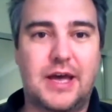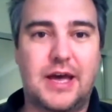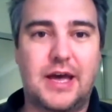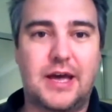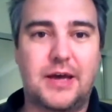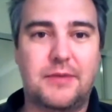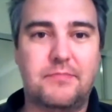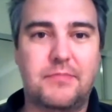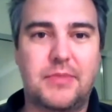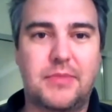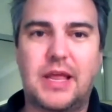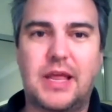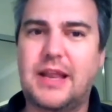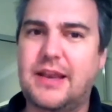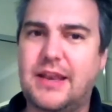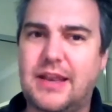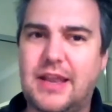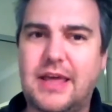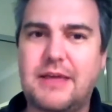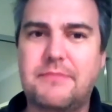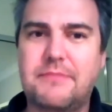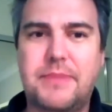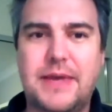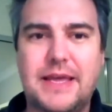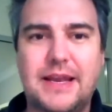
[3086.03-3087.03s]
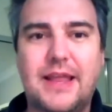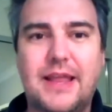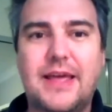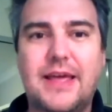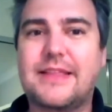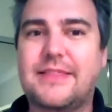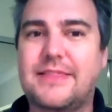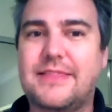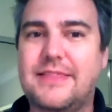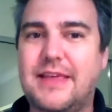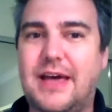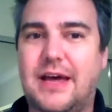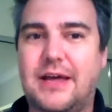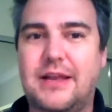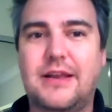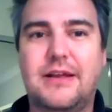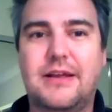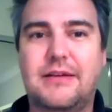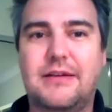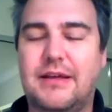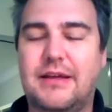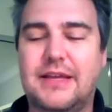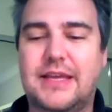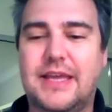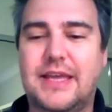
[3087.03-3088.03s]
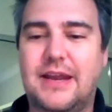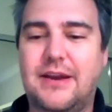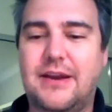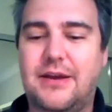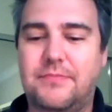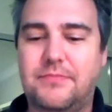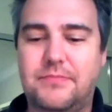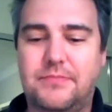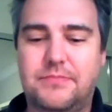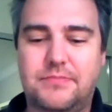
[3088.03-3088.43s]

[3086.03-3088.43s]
And again,